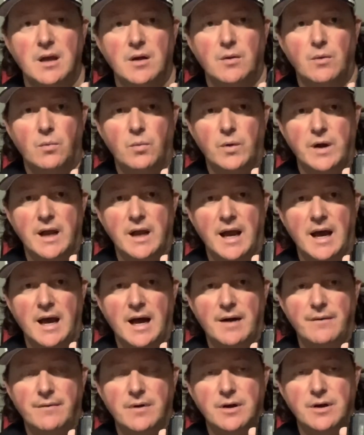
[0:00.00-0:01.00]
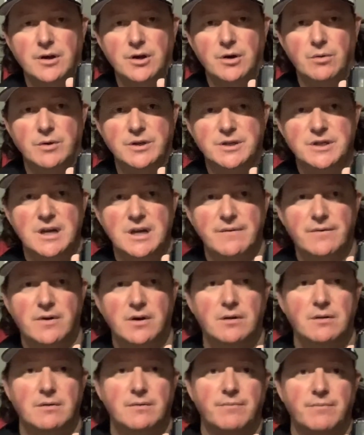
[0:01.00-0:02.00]
we have your
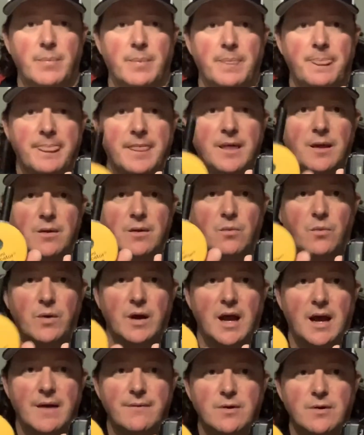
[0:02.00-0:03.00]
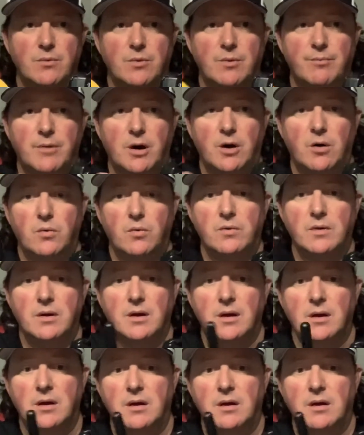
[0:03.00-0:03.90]
receiver, we have your remote,